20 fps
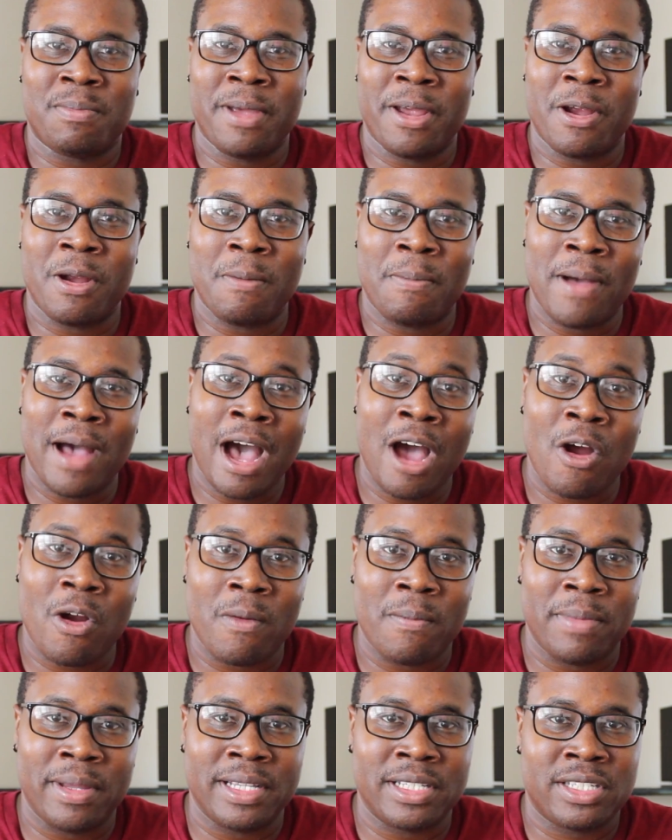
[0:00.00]
pair of
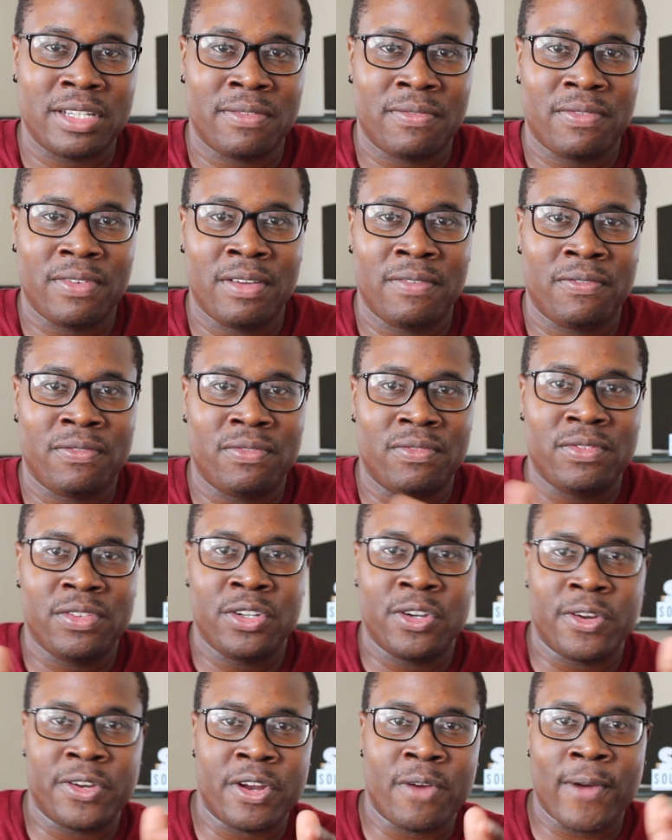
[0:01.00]
Power Beats if
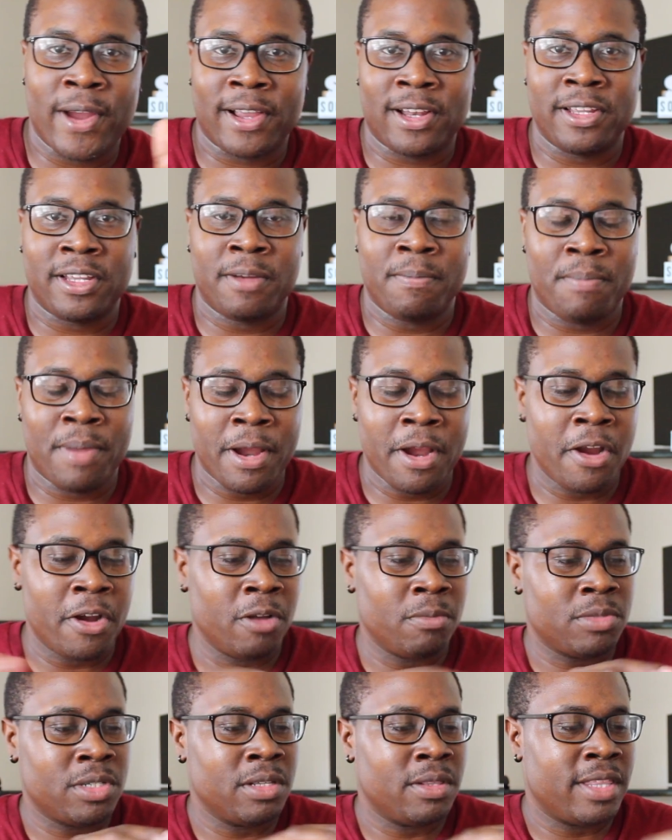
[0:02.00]
you're directly comparing
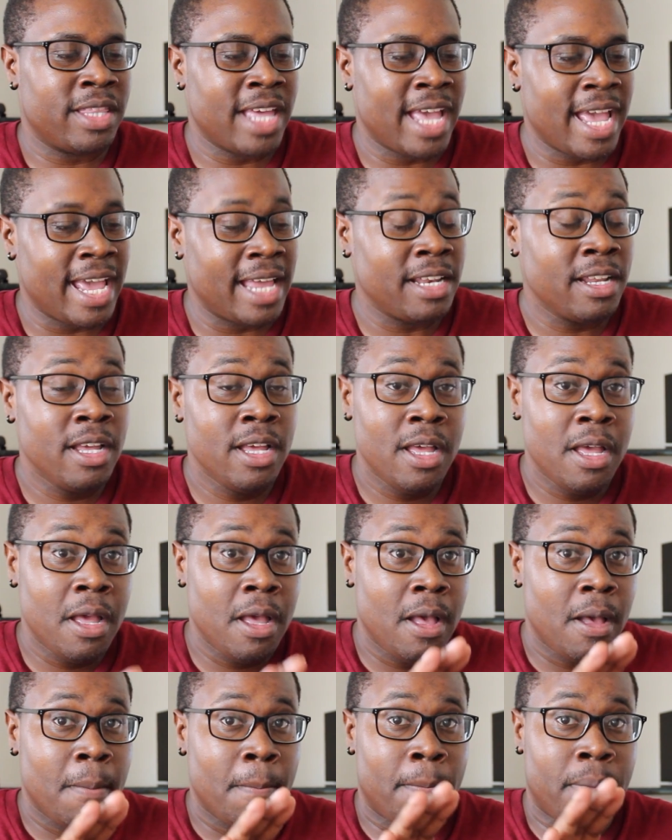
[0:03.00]
them to that.
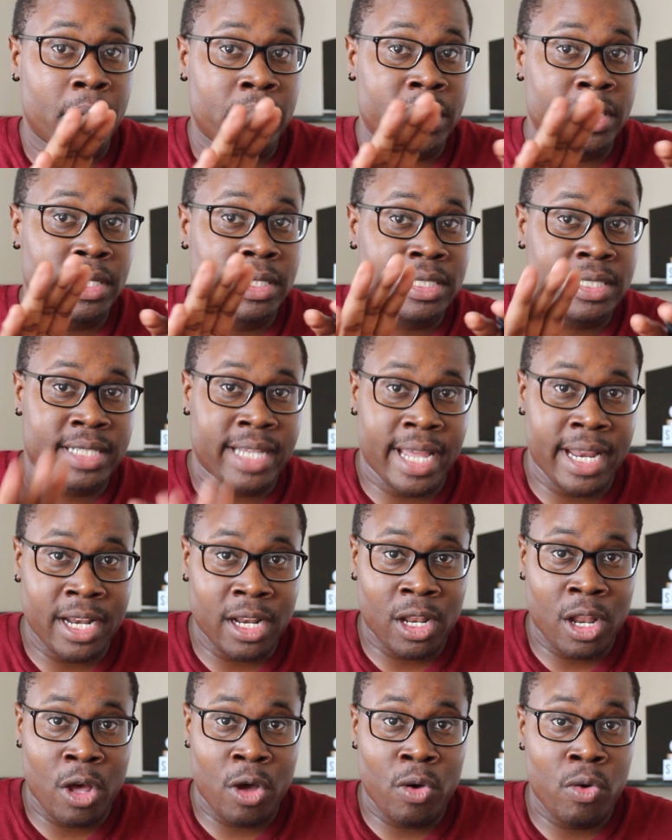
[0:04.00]
But
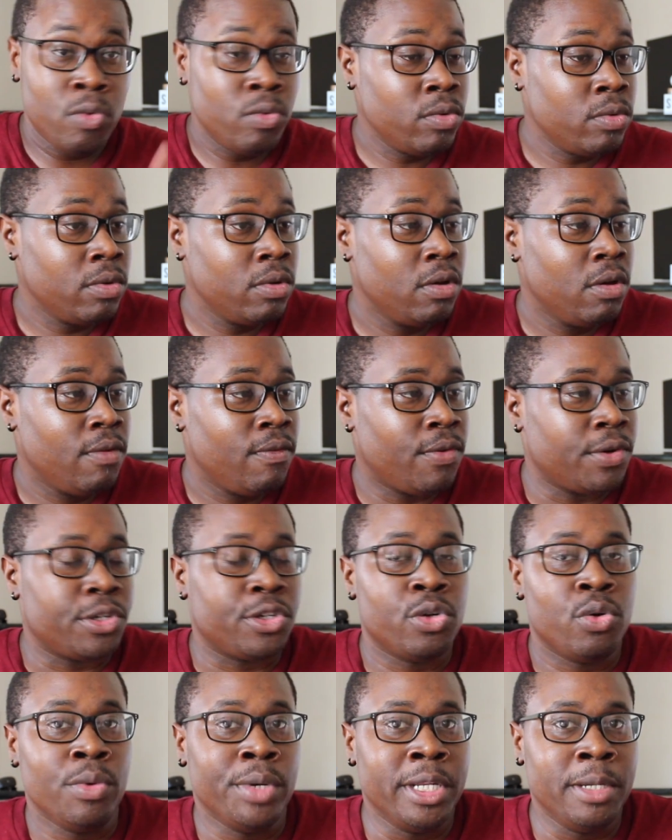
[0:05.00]
standalone for
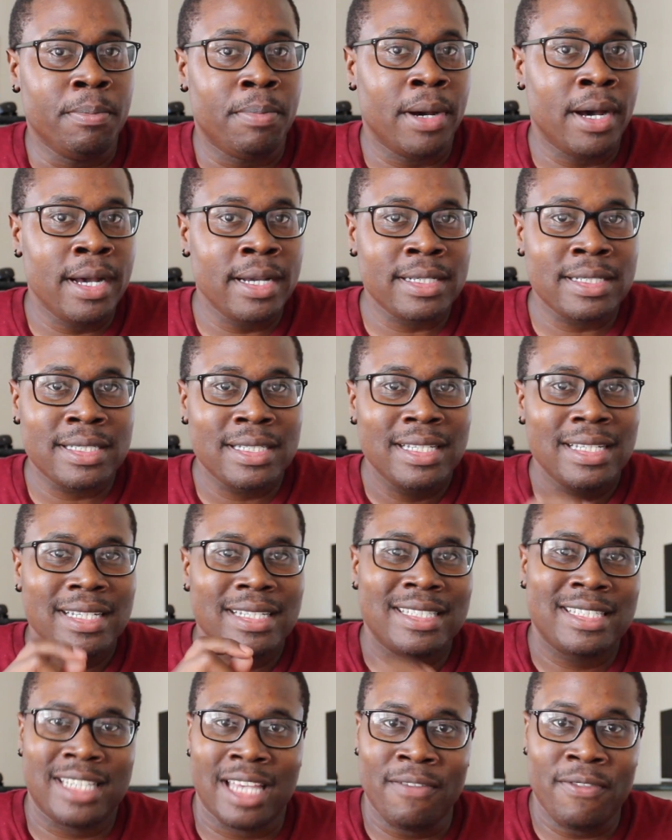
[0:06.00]
20 bucks,
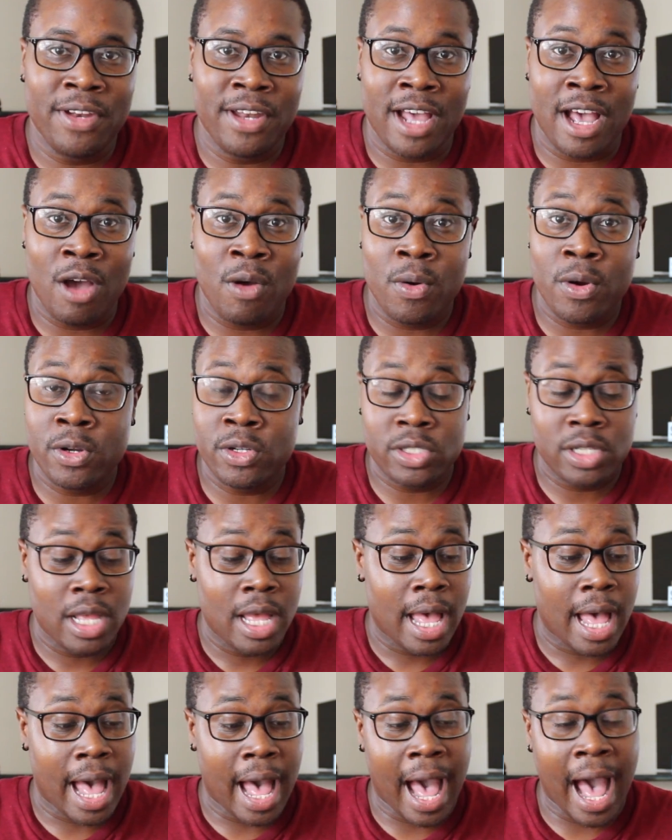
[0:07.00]
7 hours,
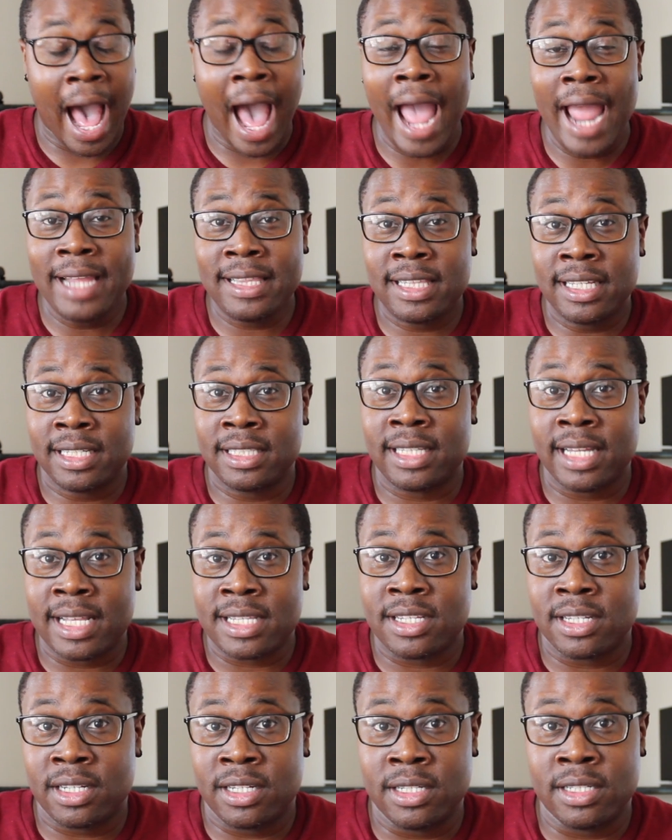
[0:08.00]
I think
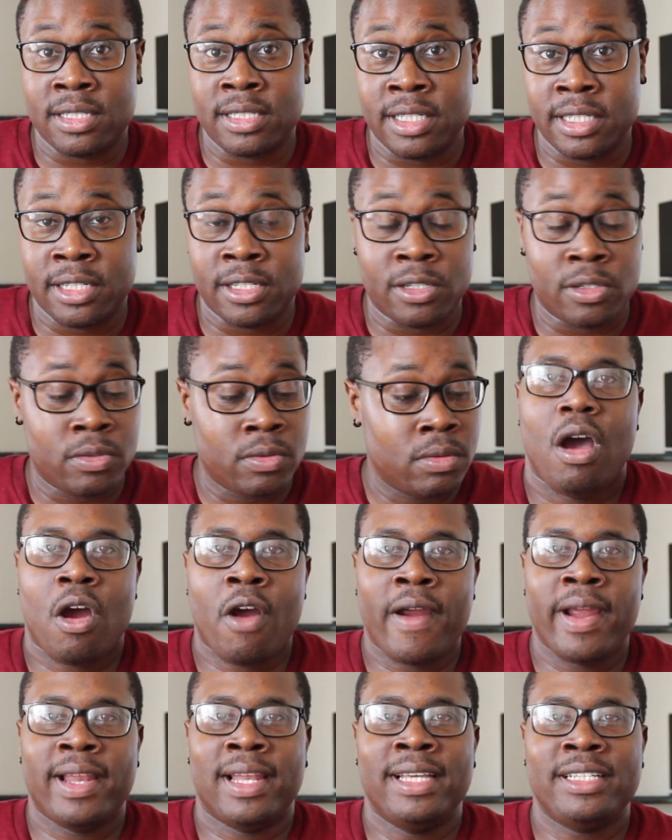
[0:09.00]
that's a good deal.
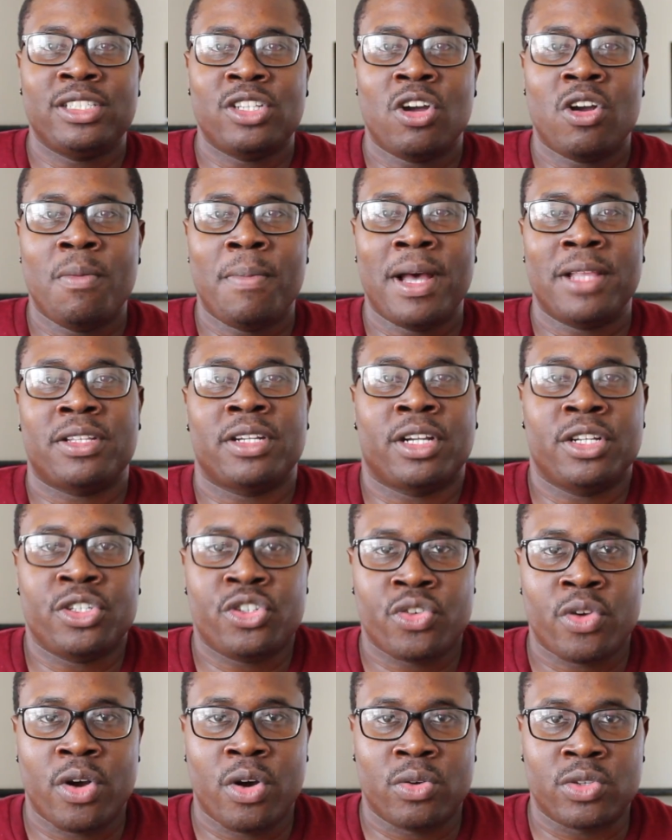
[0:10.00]
All right, let's talk about the
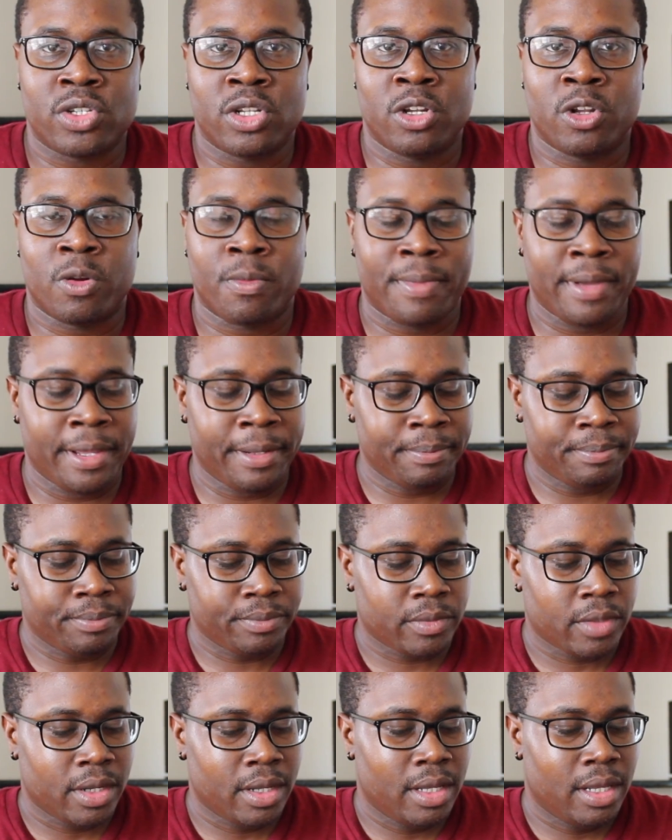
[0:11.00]
controls a little bit.
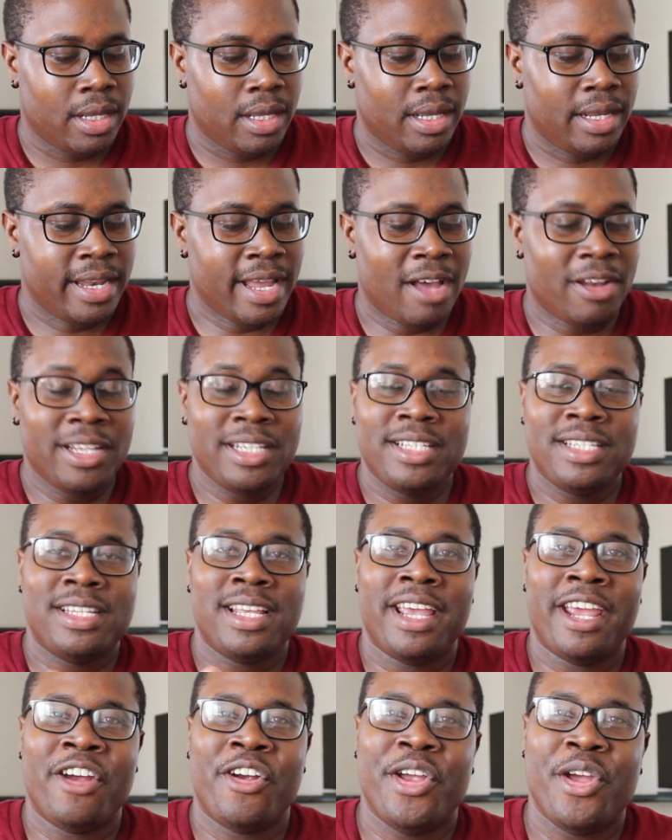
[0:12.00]
Now, this is
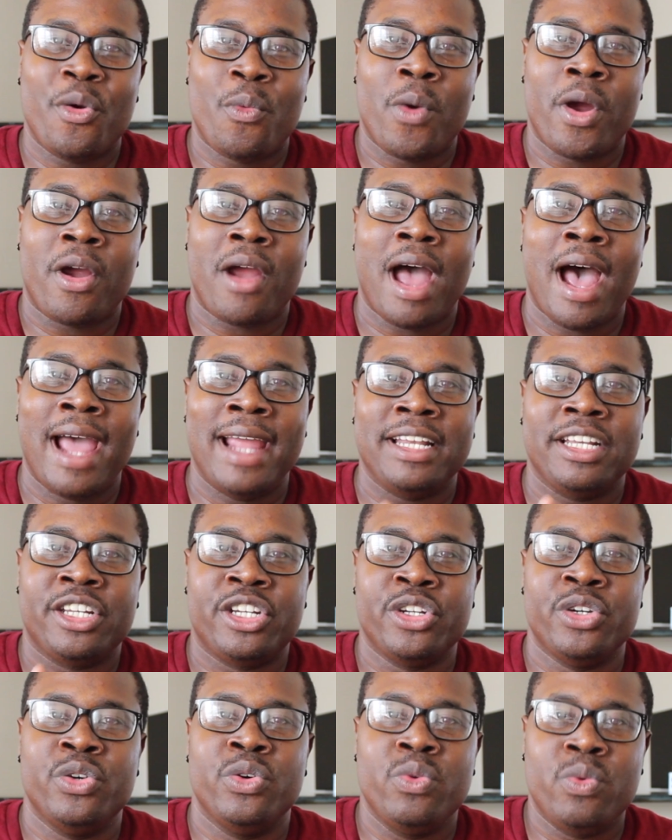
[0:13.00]
an area where I
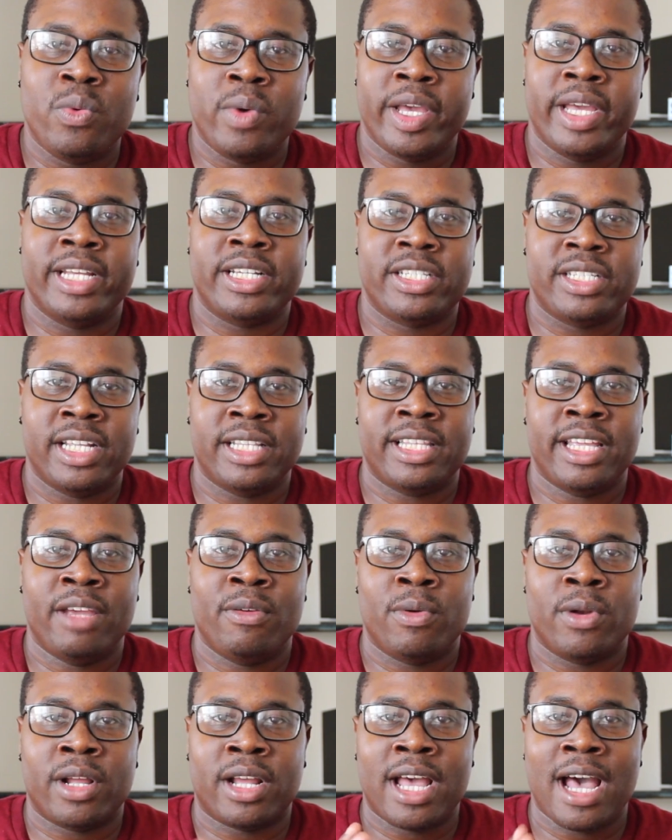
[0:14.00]
do wish that they
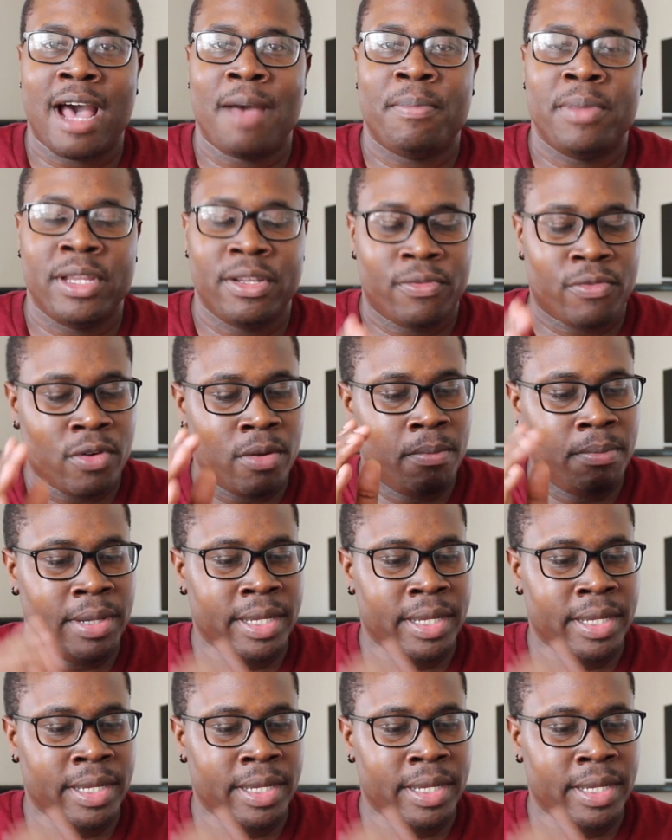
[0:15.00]
would have copied from